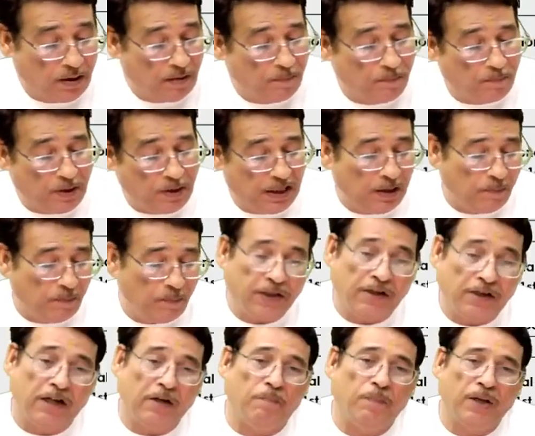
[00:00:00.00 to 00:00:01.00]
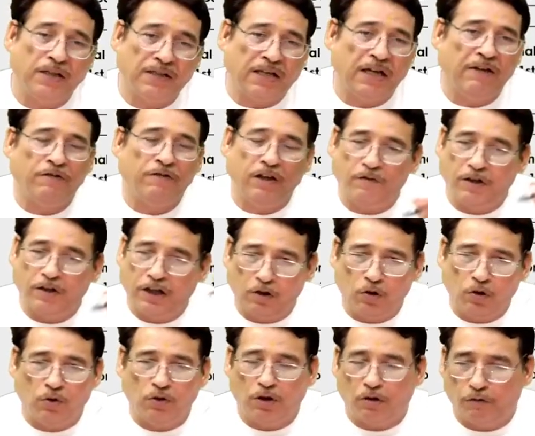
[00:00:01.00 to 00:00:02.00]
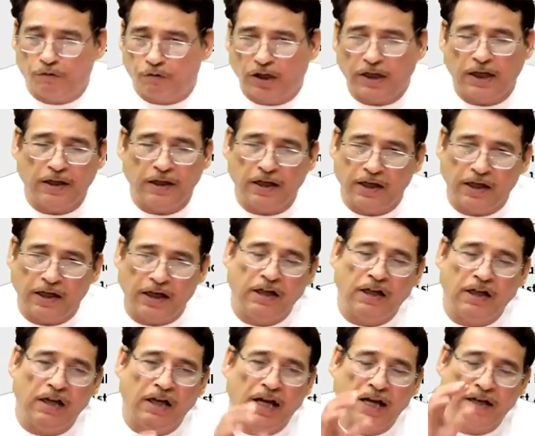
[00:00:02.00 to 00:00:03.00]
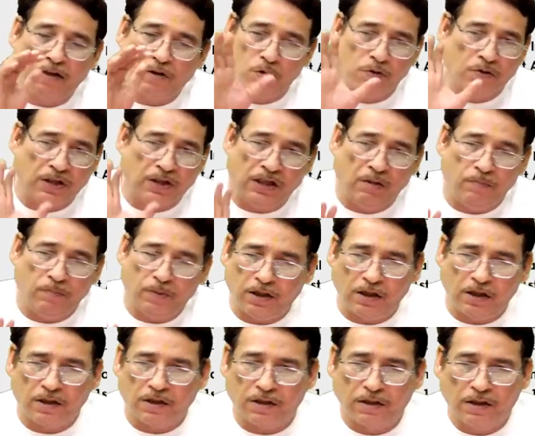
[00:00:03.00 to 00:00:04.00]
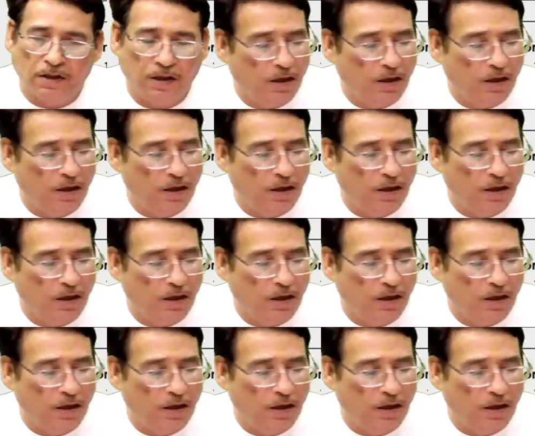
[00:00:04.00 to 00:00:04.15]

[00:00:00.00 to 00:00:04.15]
B Limited must have given a loan of 180 lakhs to C Limited.